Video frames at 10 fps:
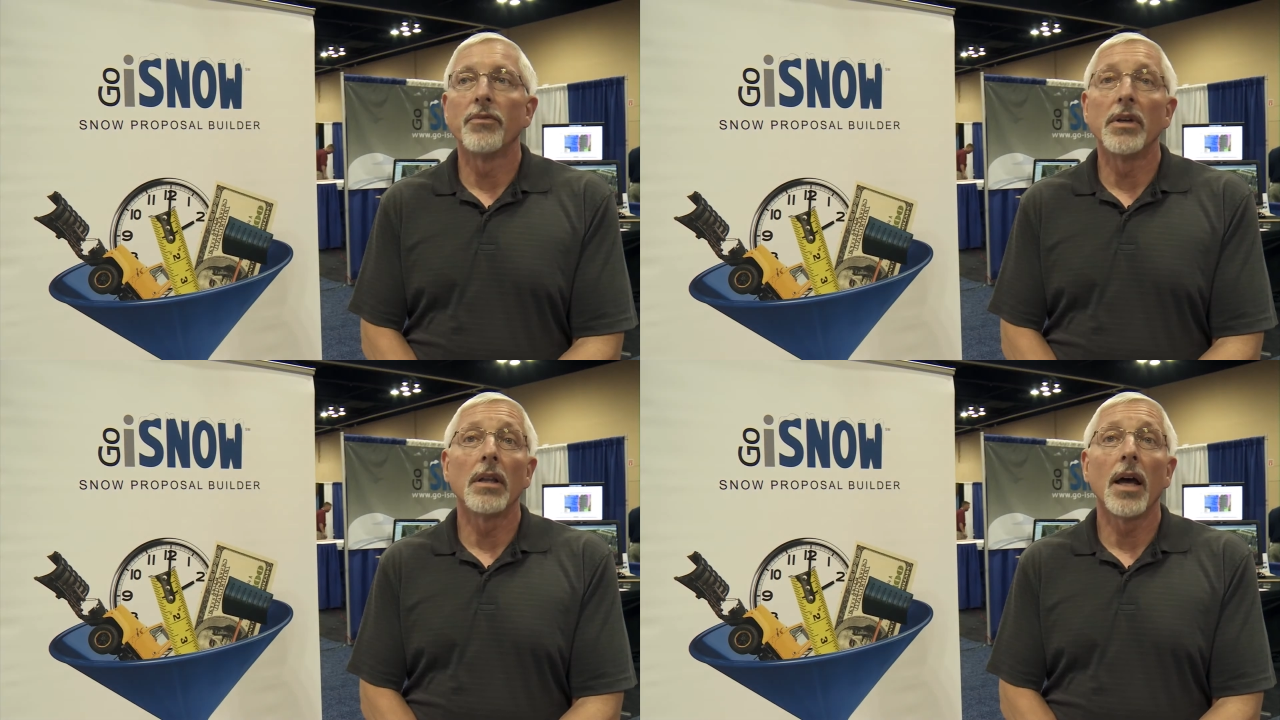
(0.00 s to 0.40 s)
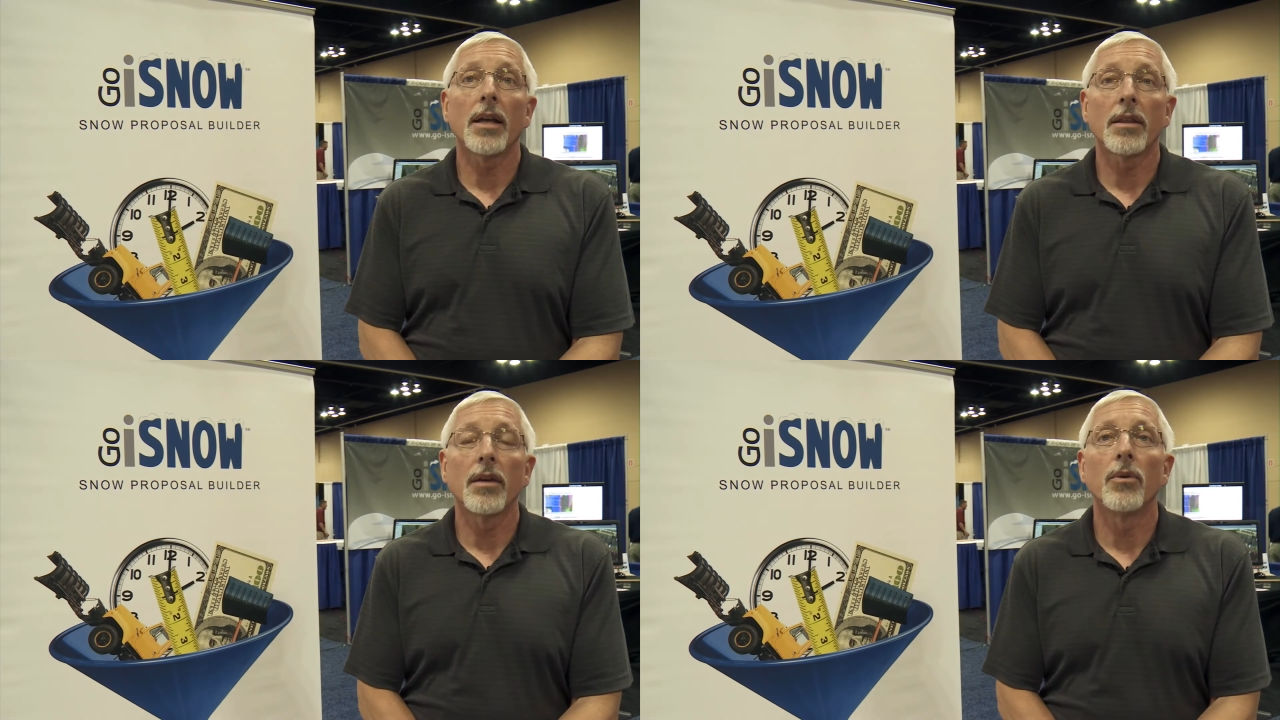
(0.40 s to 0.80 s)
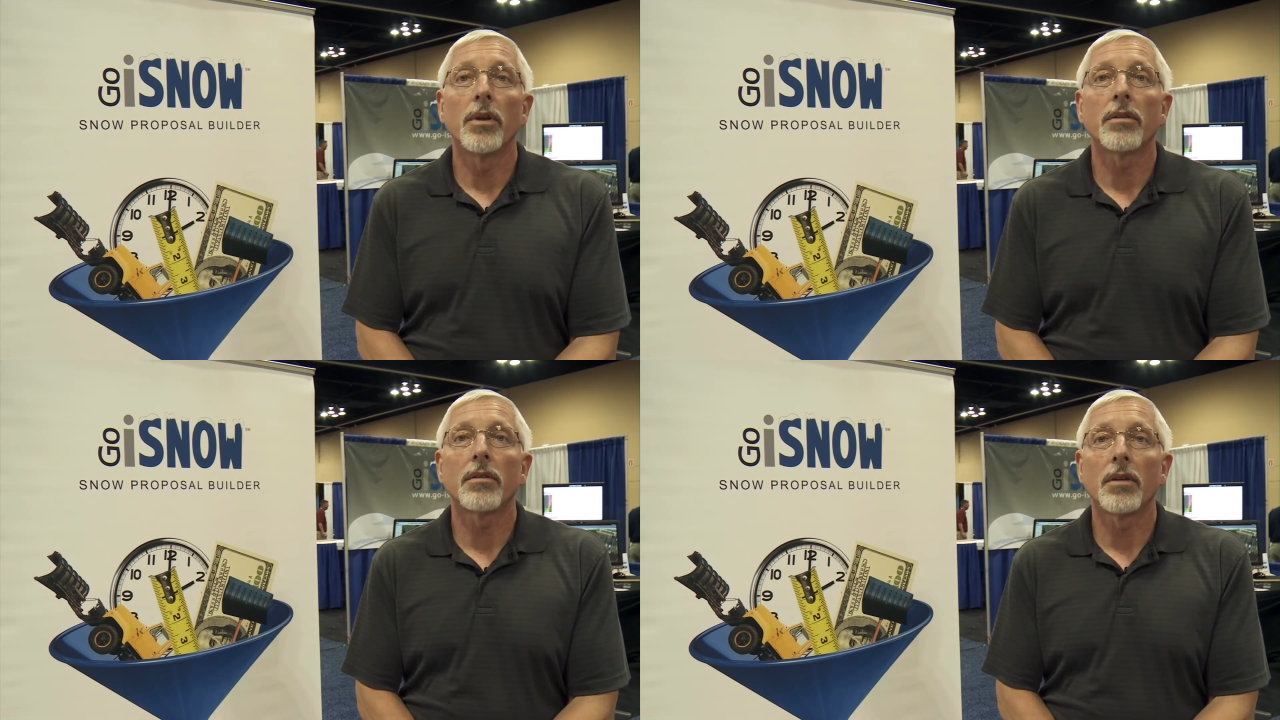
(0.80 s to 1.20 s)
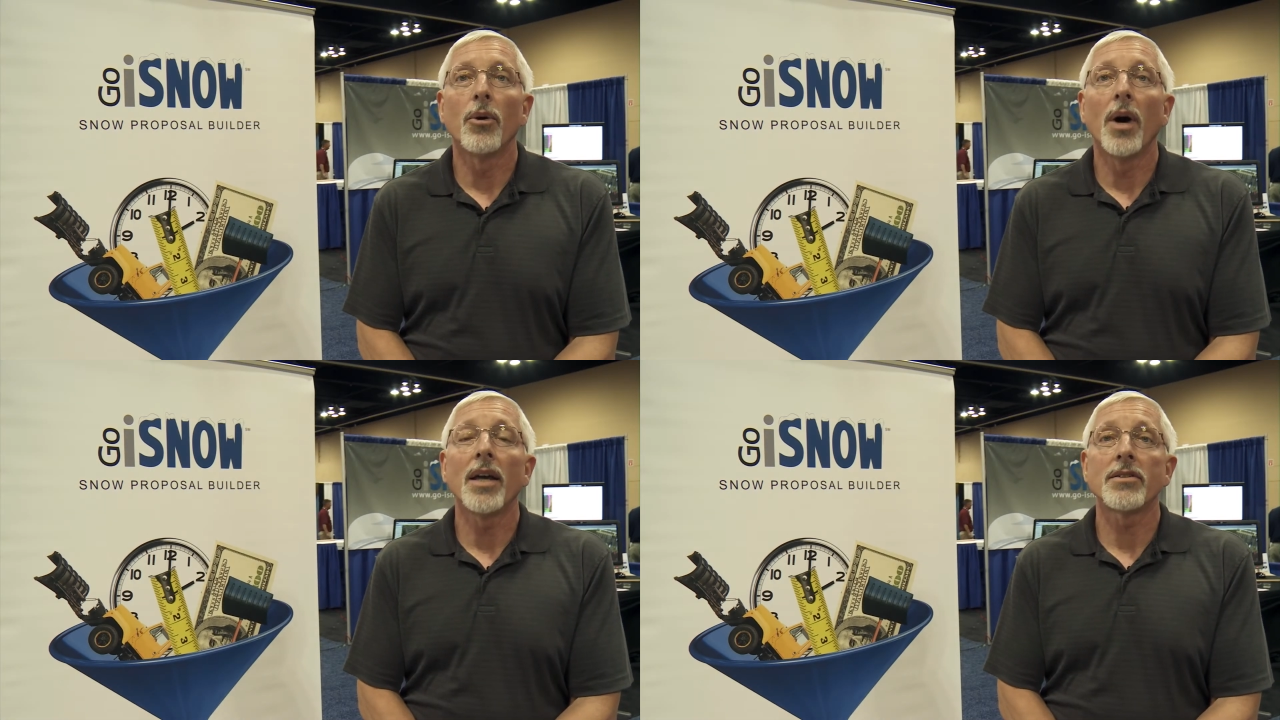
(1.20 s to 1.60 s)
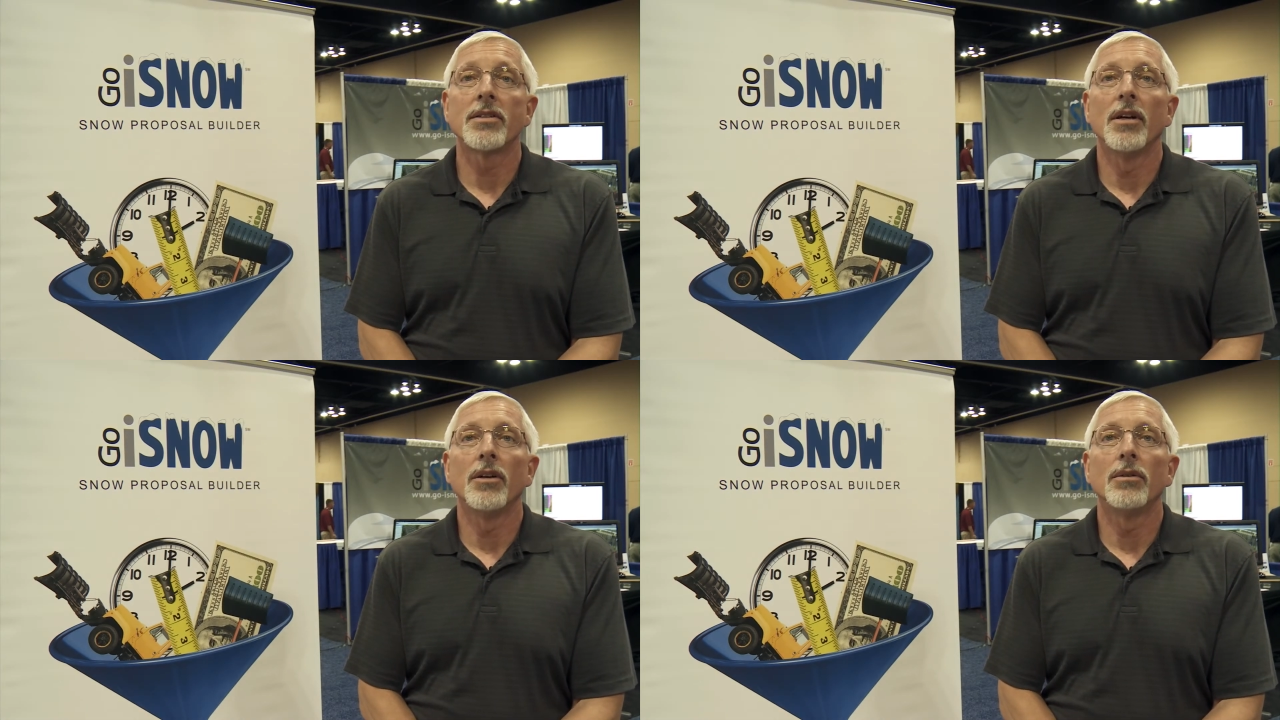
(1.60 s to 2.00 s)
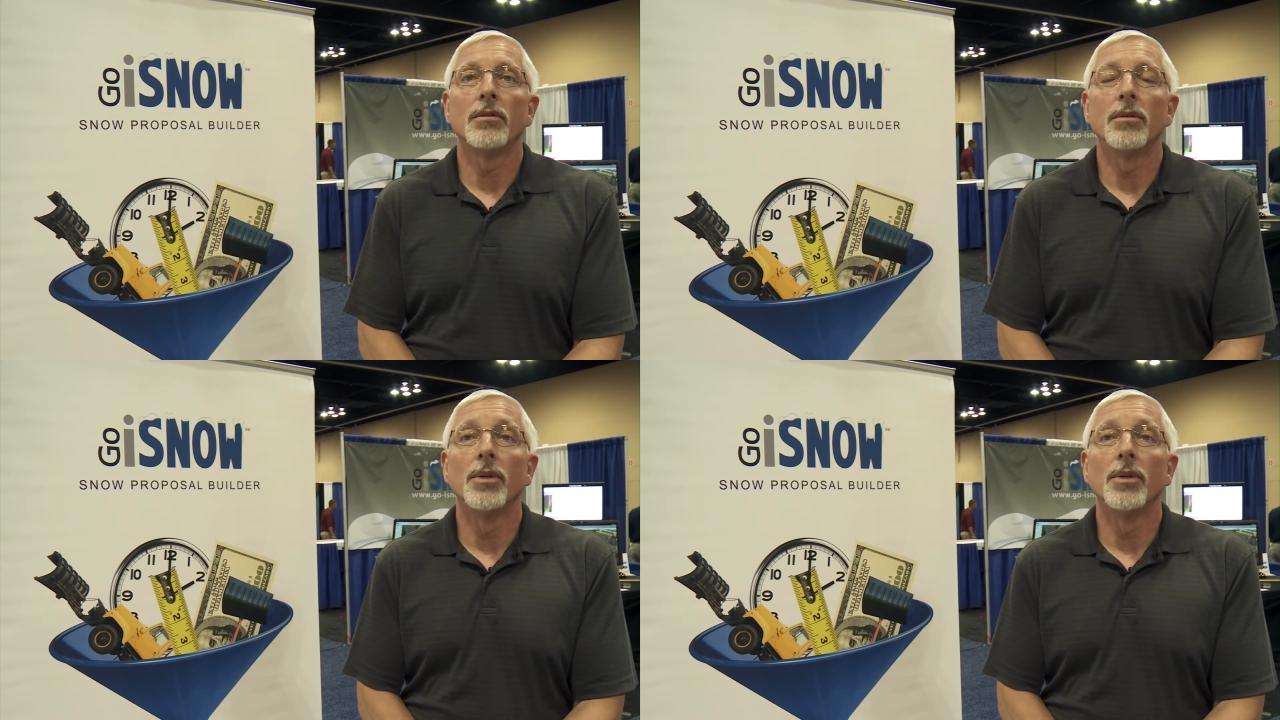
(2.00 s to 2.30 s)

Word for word: feel like that with Go iSnow,